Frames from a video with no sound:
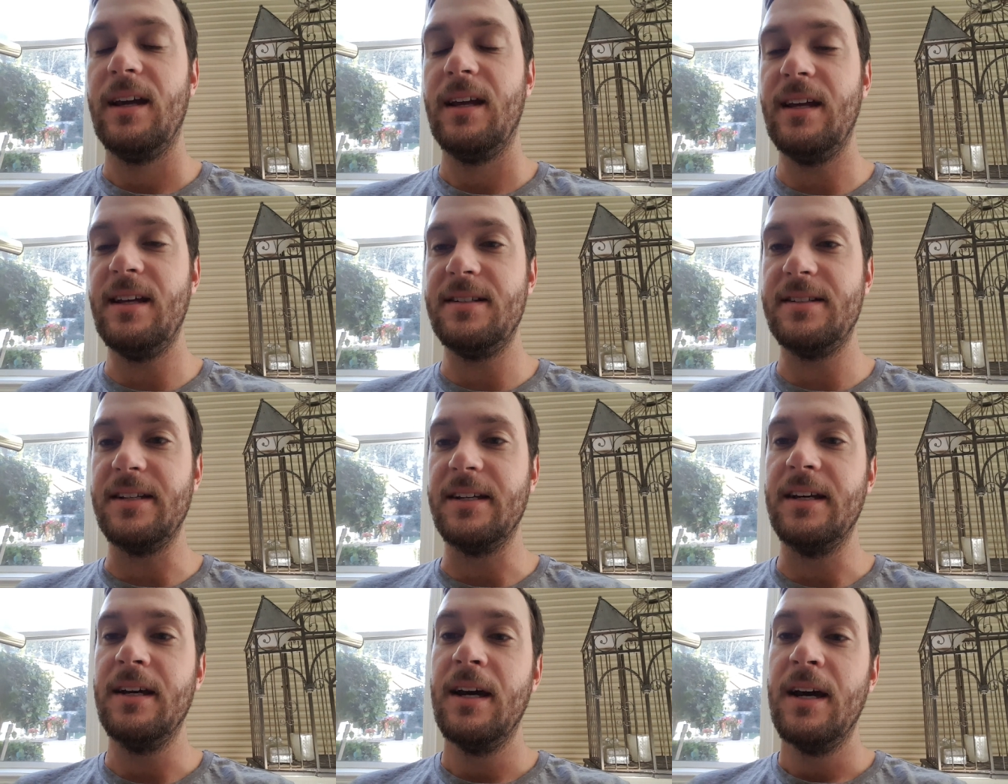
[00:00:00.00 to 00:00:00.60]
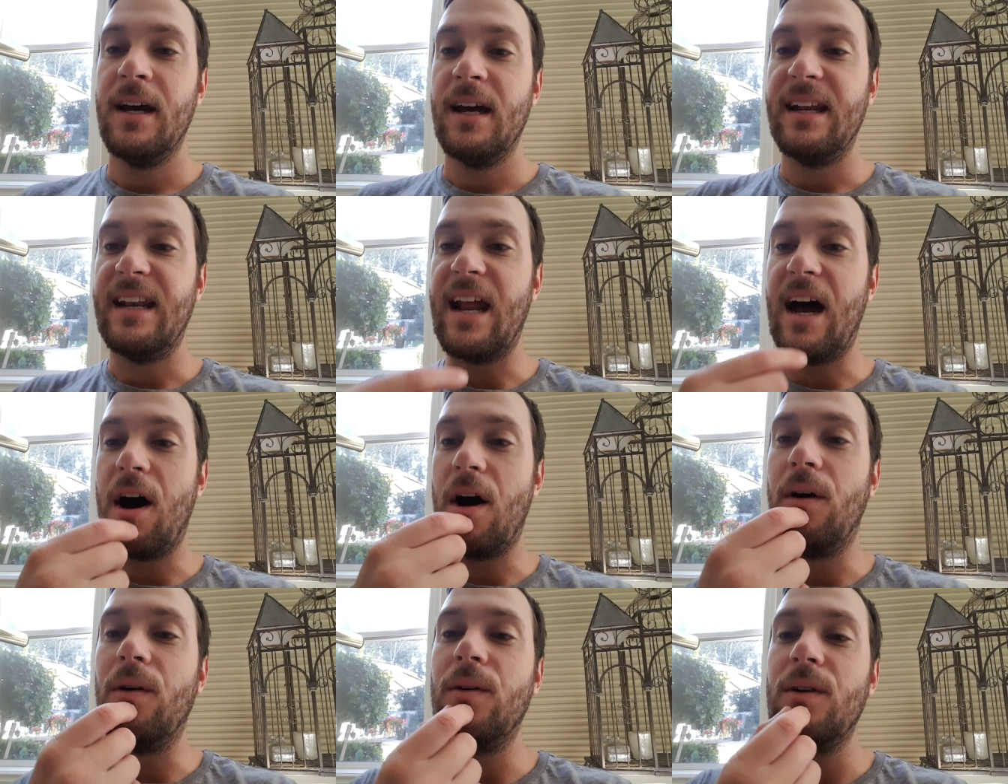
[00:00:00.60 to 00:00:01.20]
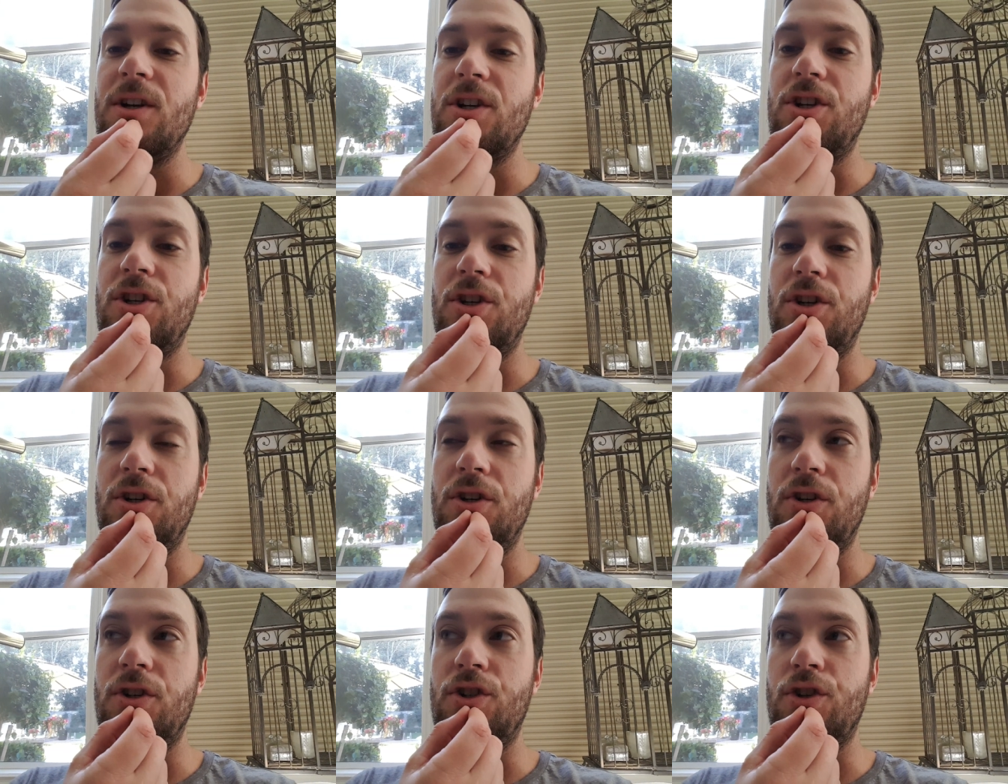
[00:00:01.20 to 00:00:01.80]
Easy. Now
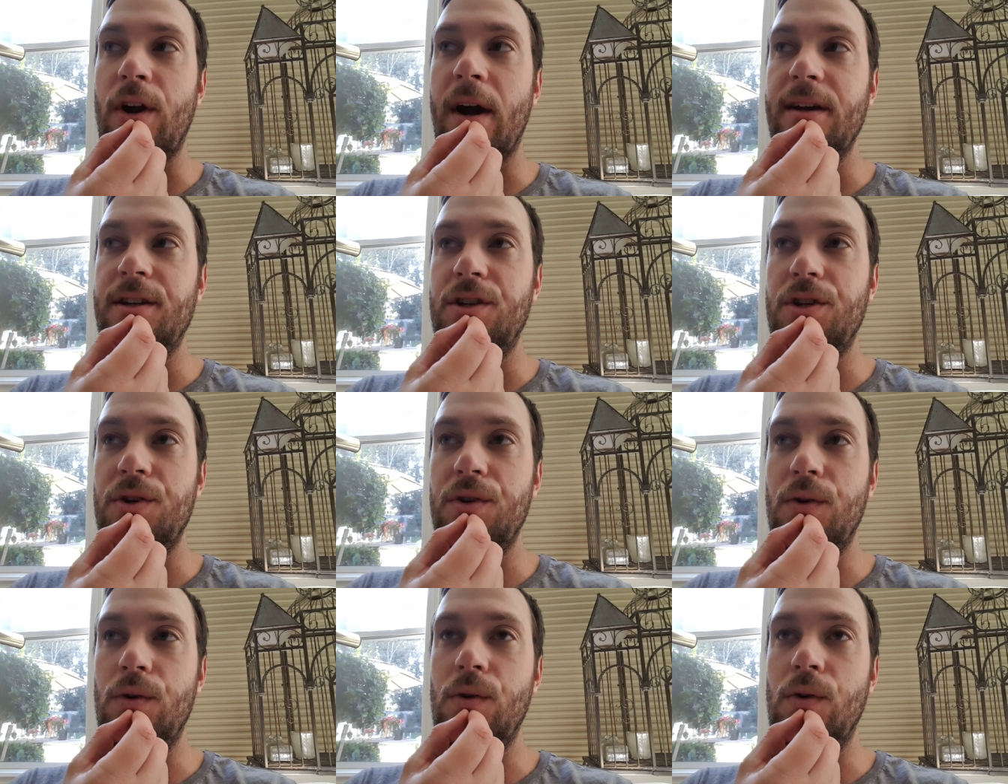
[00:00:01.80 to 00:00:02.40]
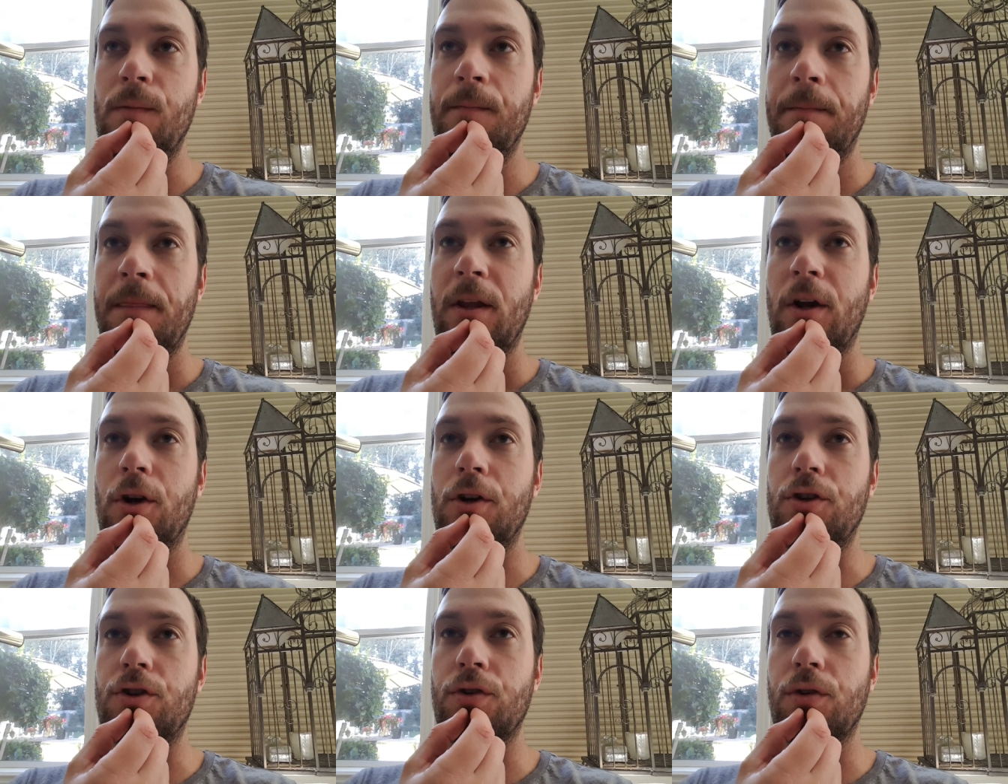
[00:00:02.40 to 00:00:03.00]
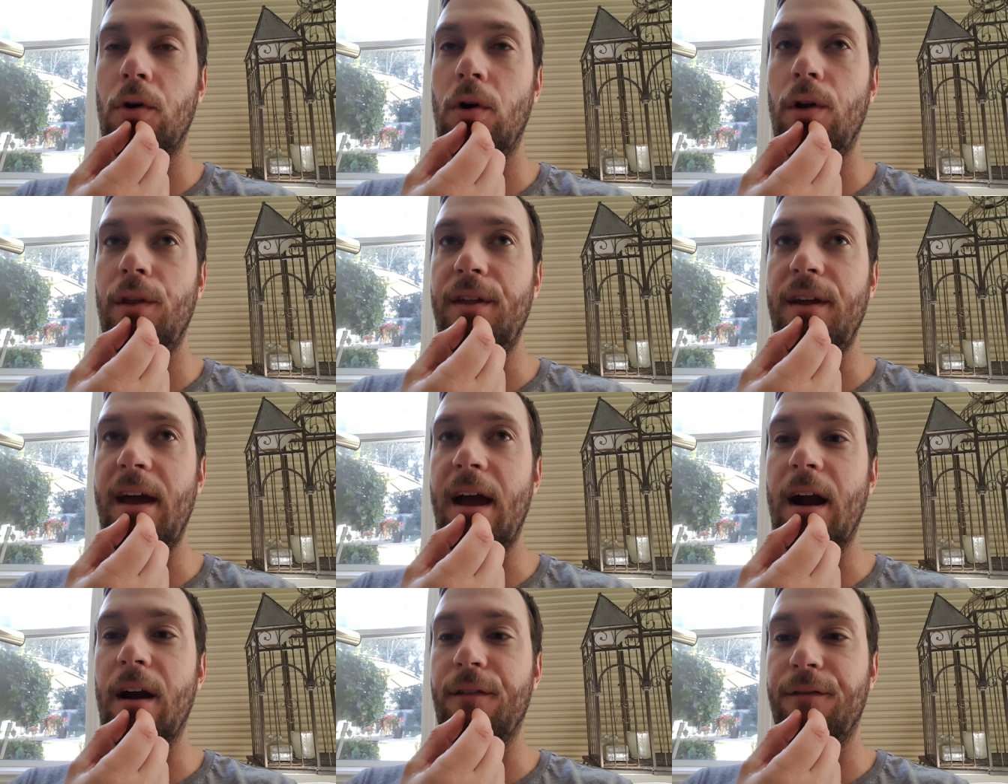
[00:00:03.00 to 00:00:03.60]
try to control
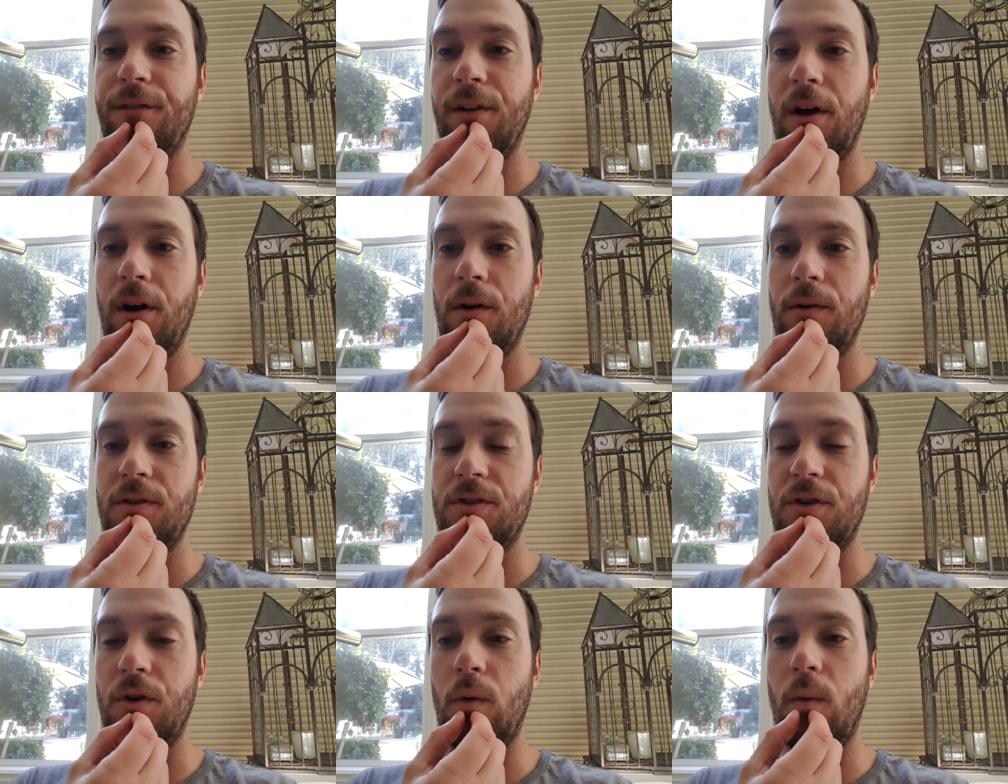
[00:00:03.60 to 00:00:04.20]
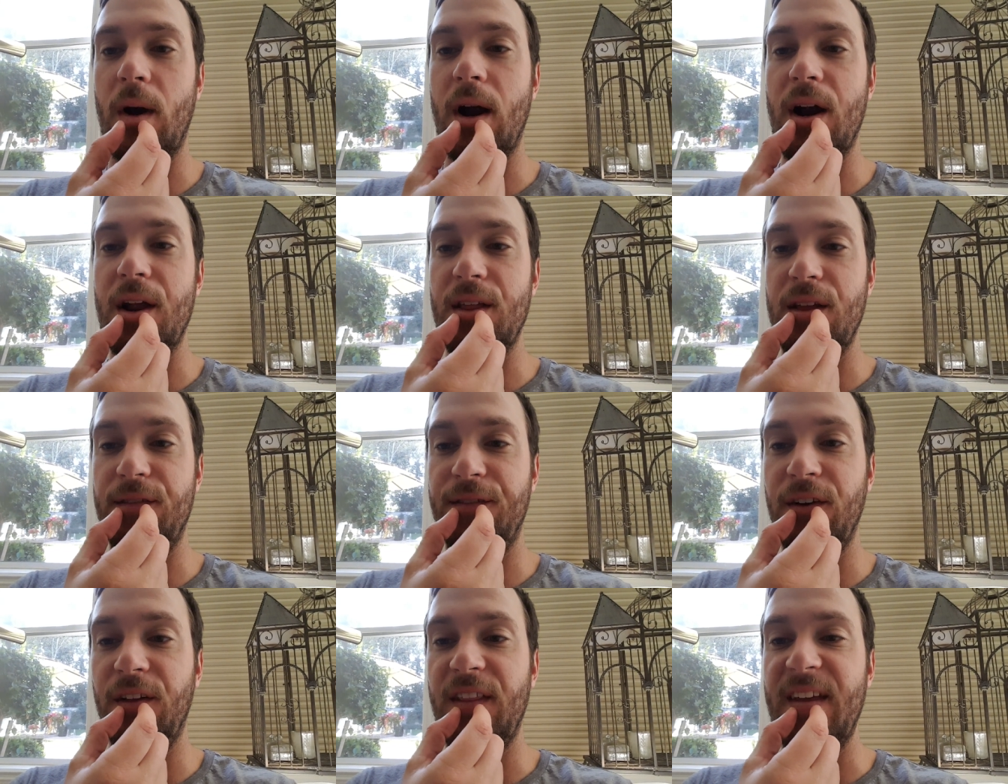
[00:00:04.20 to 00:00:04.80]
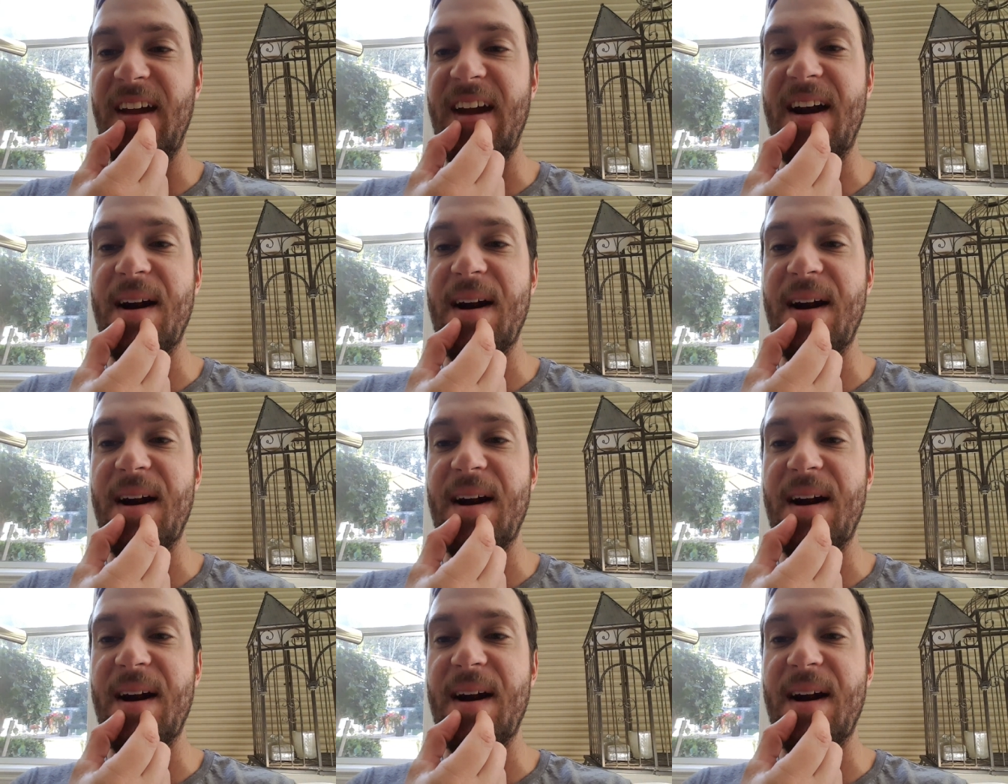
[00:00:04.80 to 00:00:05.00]
the airflow to where you feel the